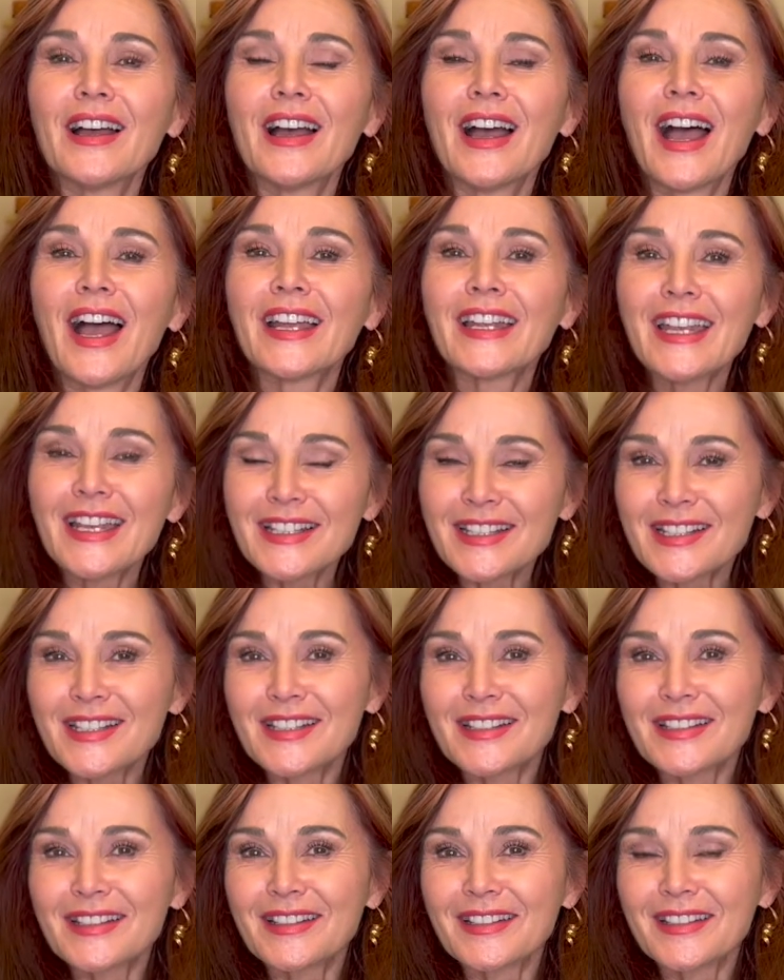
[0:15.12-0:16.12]
I guess
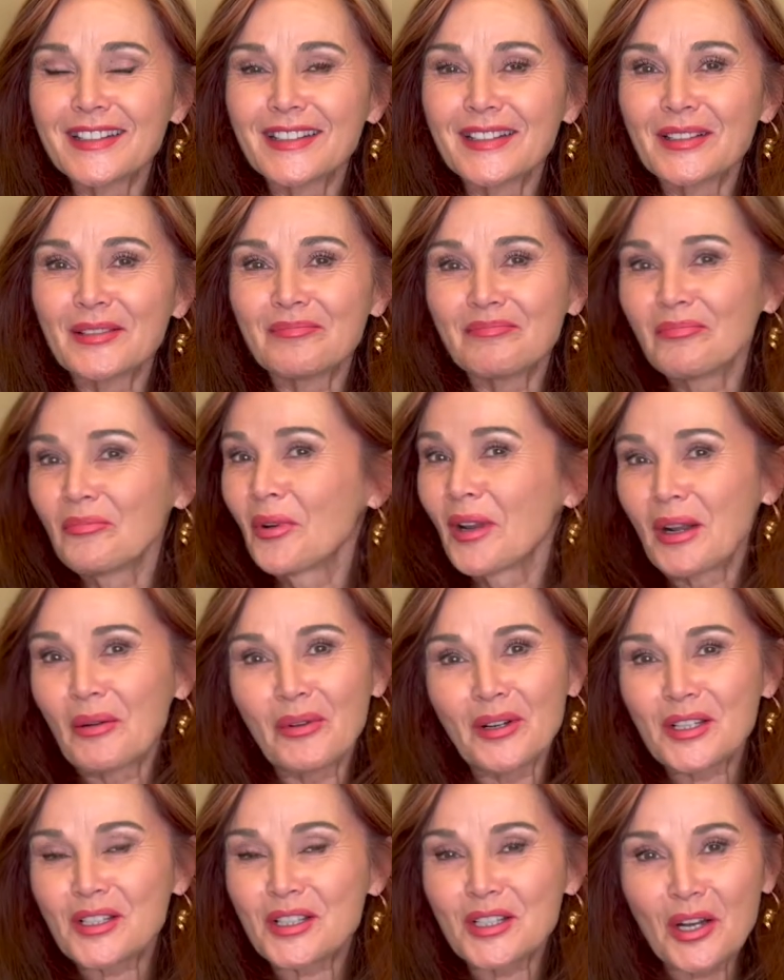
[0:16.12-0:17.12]
what I
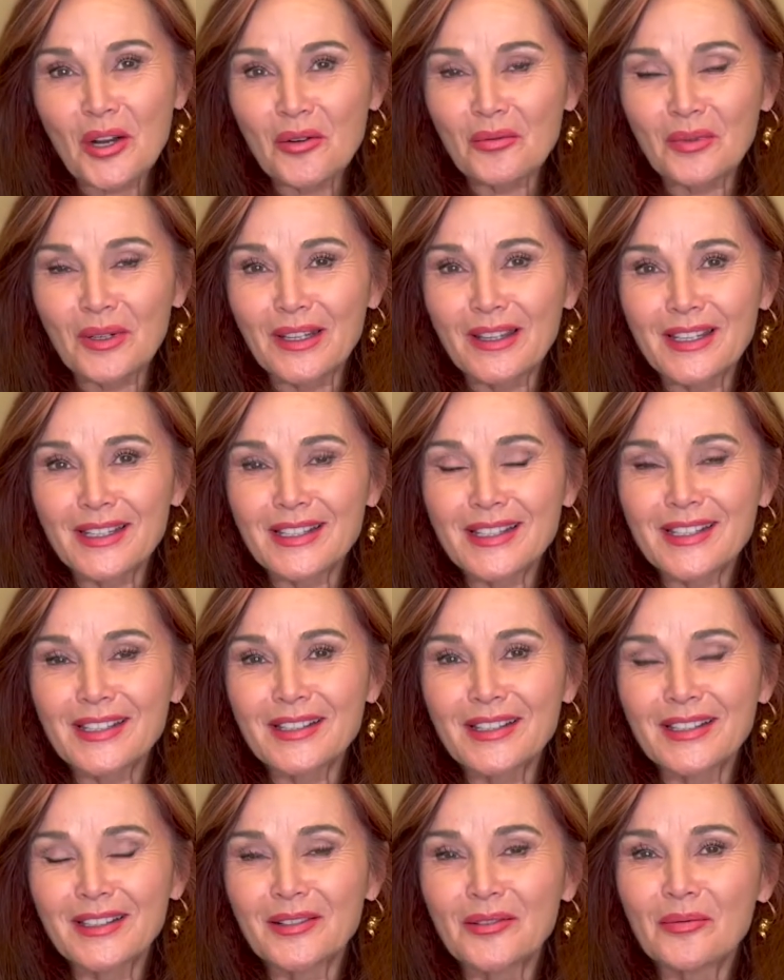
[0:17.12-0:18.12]
want to start with is
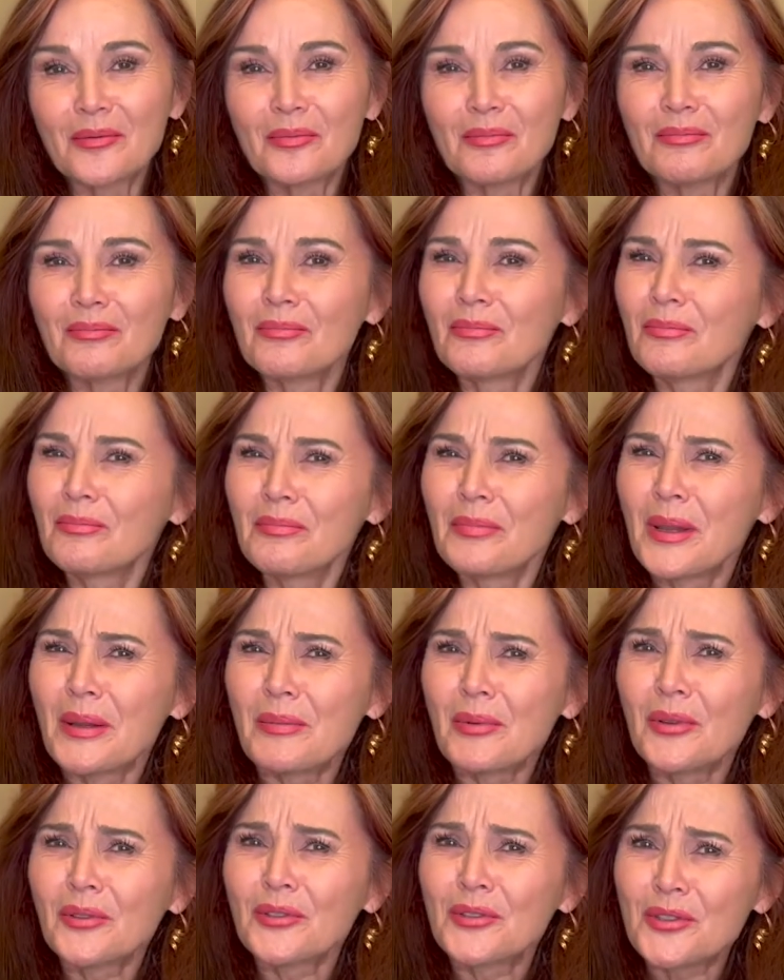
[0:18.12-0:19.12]

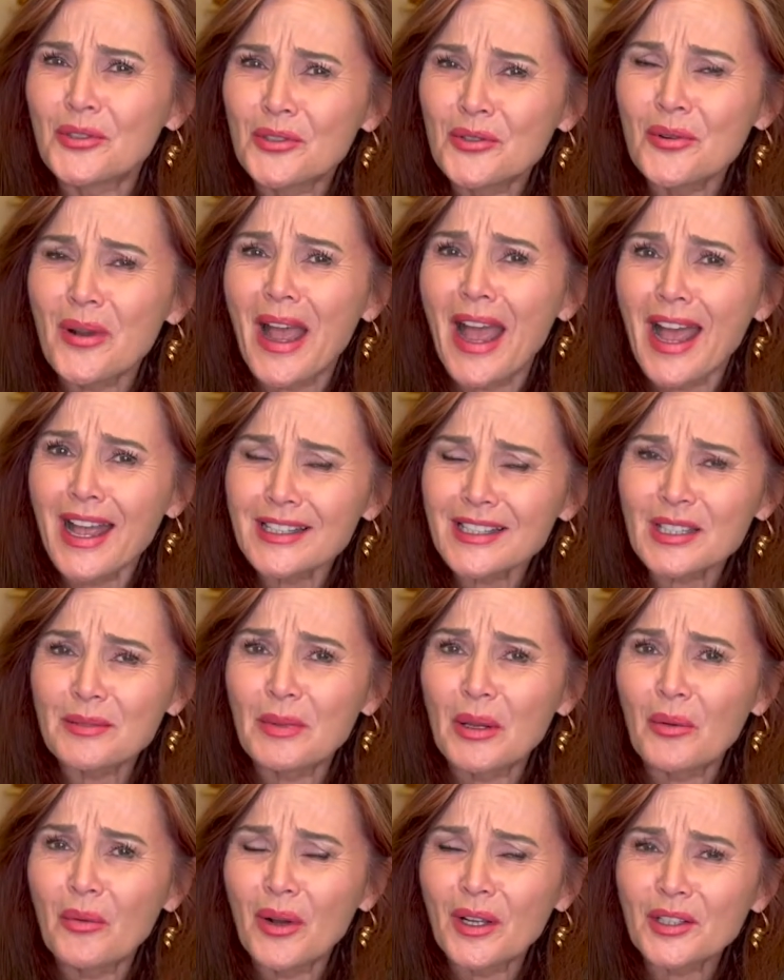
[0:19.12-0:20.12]
people do ask
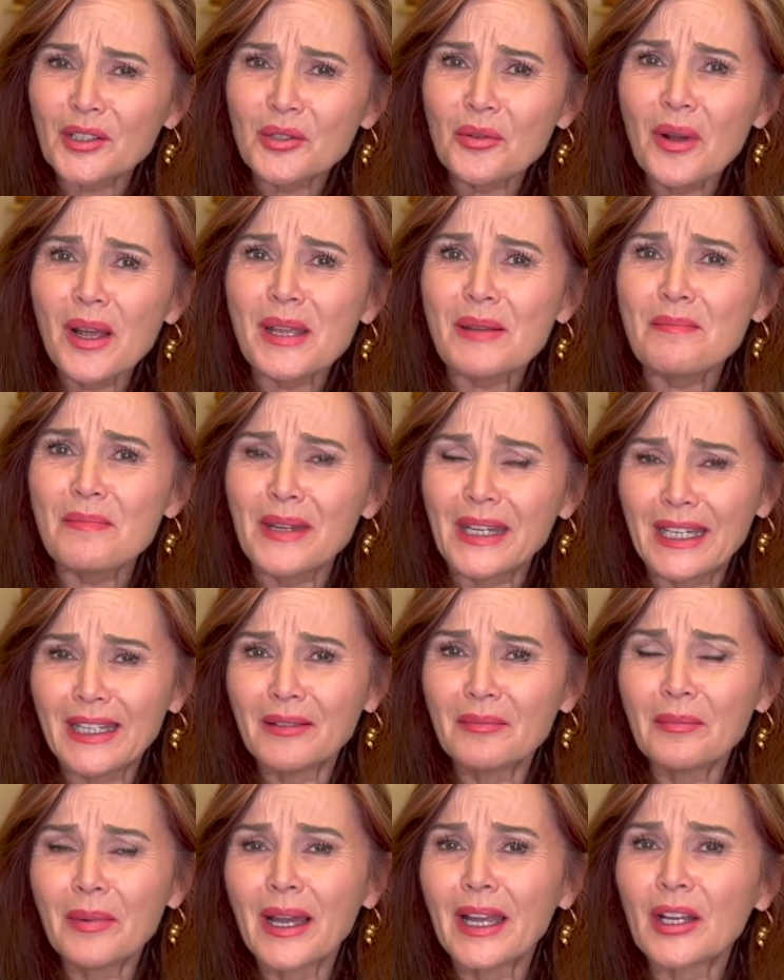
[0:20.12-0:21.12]
me, what do I mean
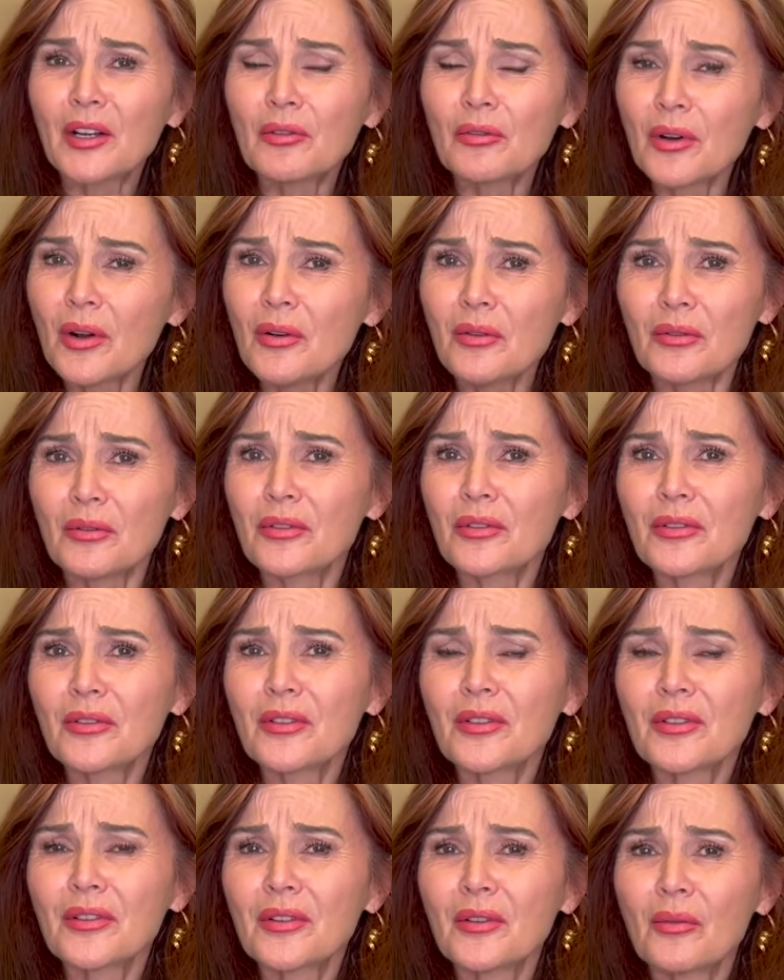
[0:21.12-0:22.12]
by growth?
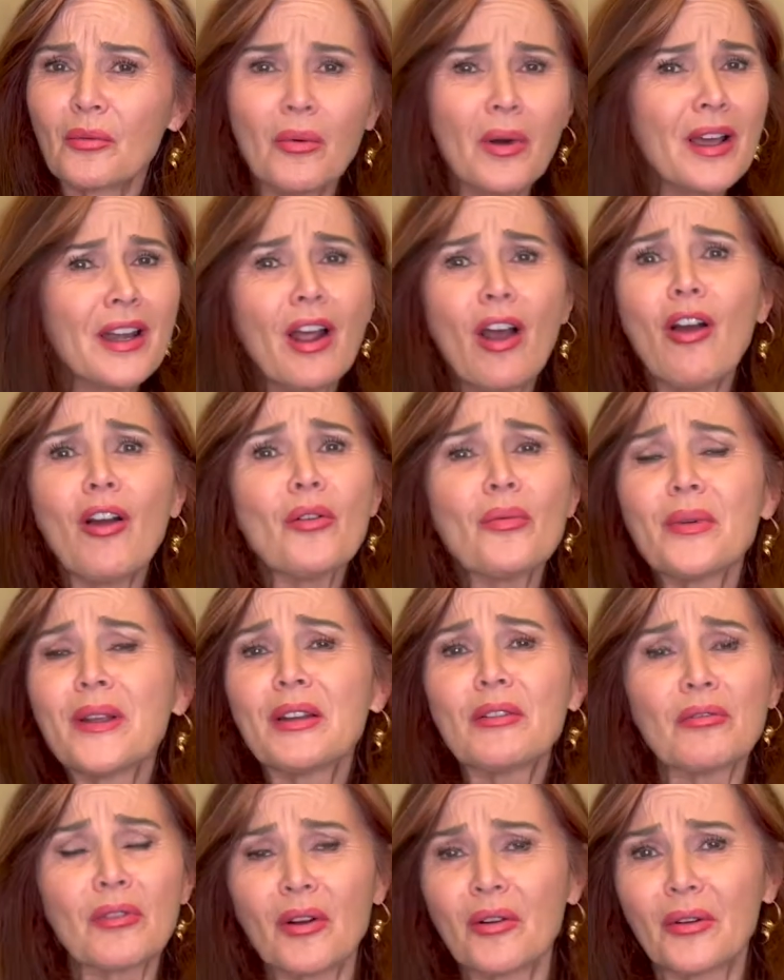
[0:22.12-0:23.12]
What are we
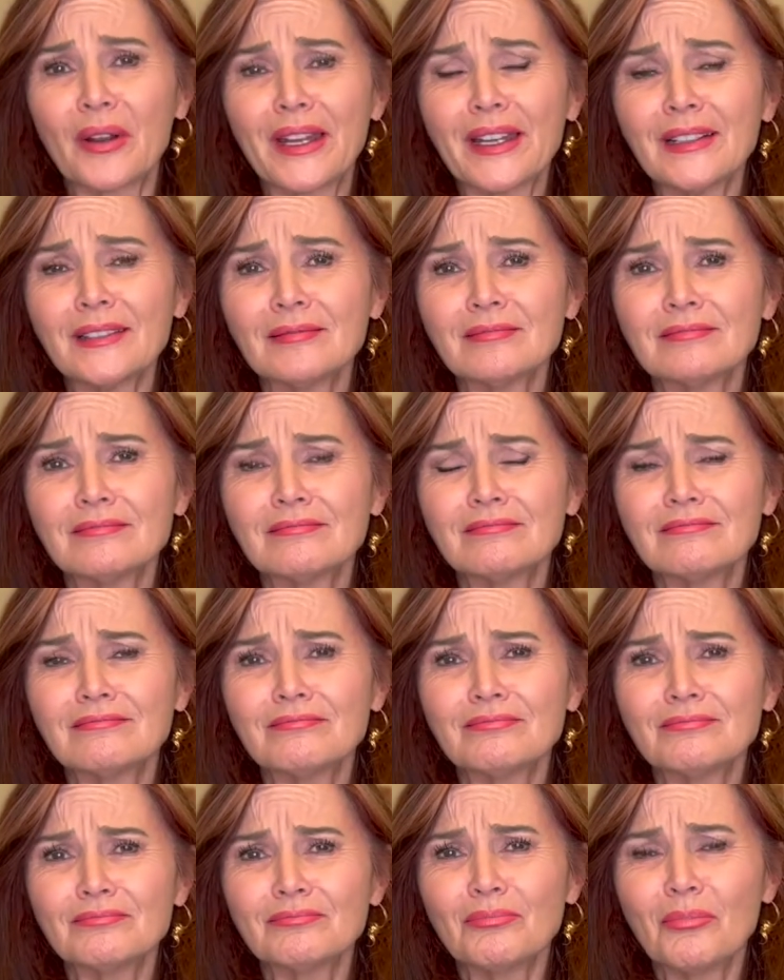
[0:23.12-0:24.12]
growing?
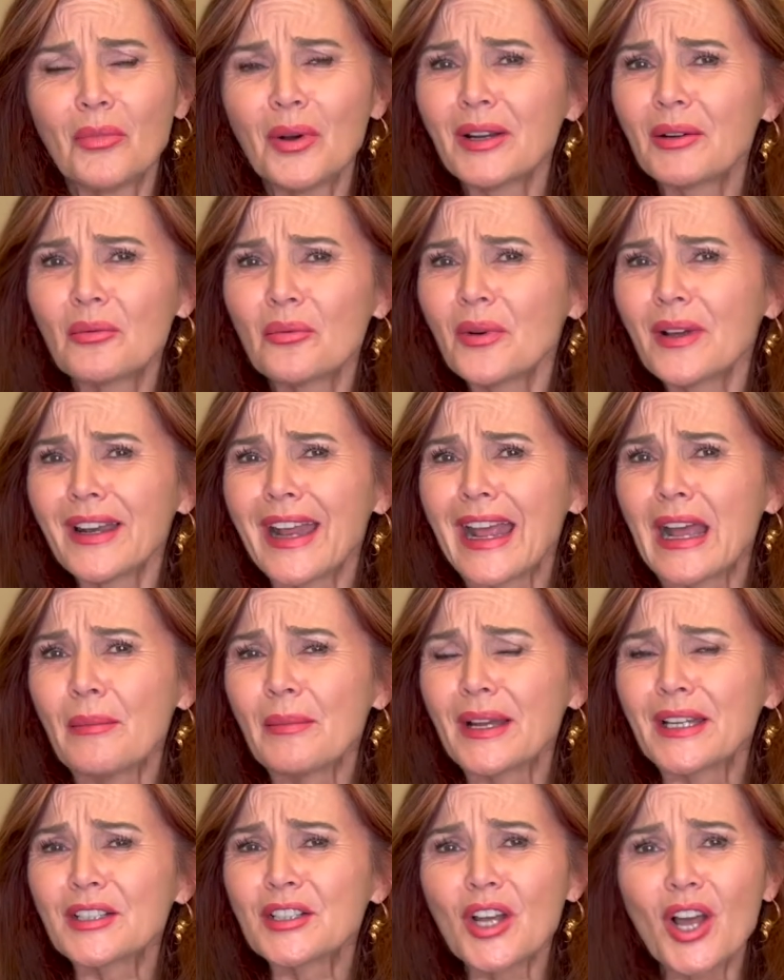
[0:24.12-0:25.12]
What am
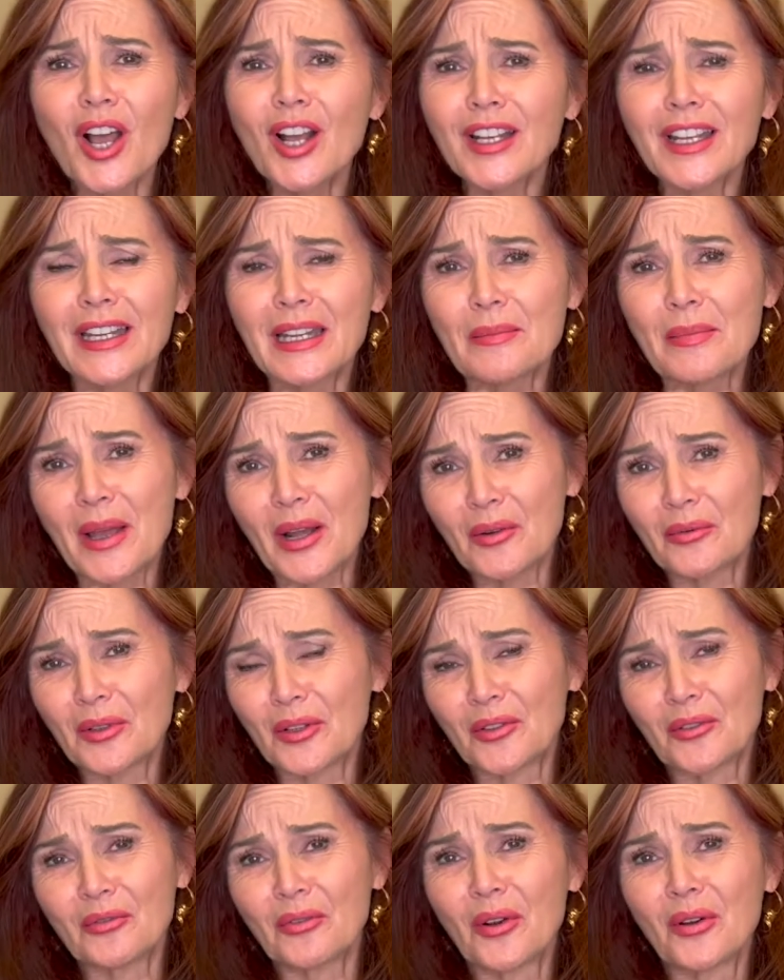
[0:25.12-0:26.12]
I talking about with
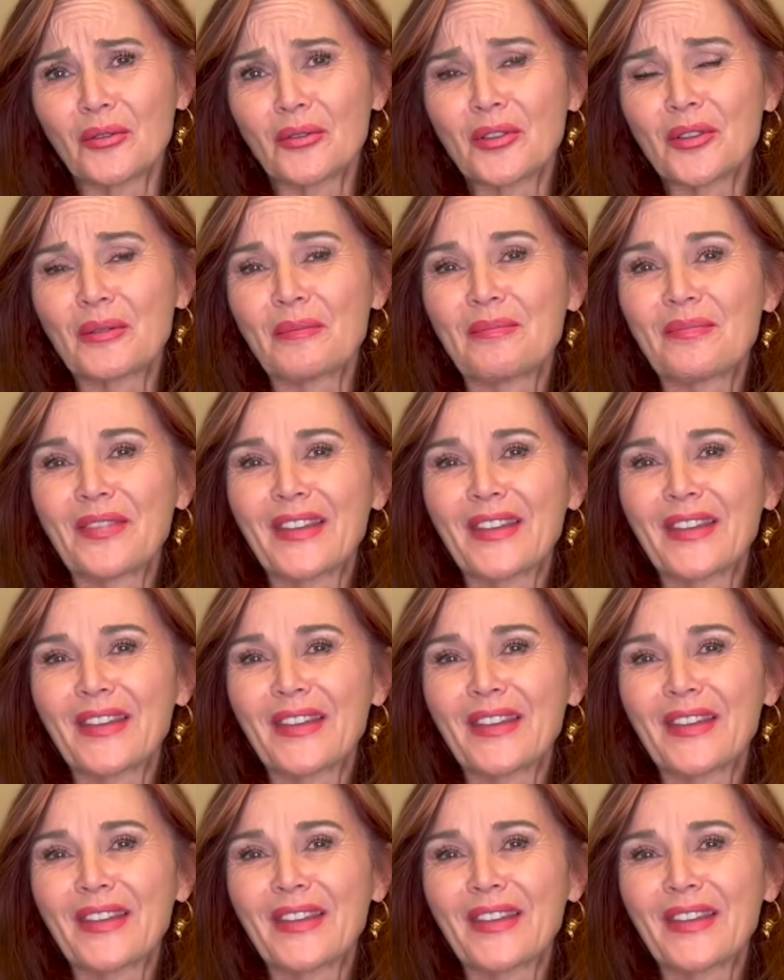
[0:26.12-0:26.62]
growth?